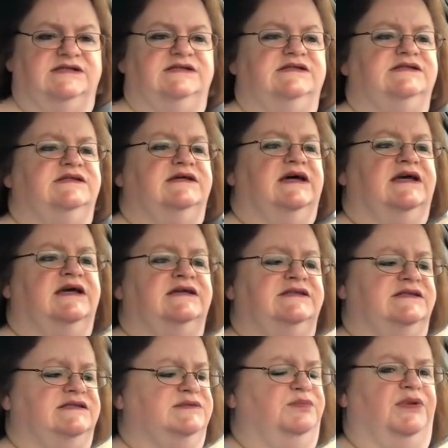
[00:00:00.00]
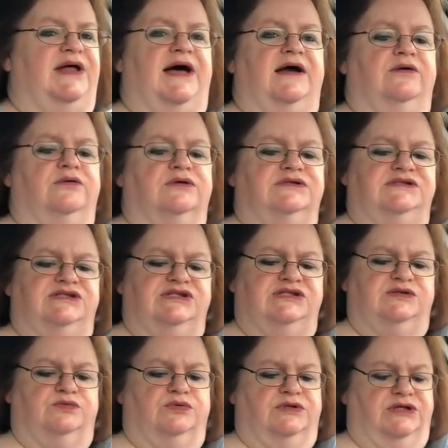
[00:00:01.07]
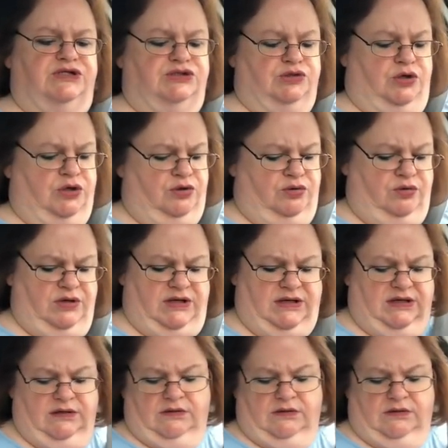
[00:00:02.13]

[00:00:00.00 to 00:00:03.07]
This is, I guess it's black, or it's just a really dark gray.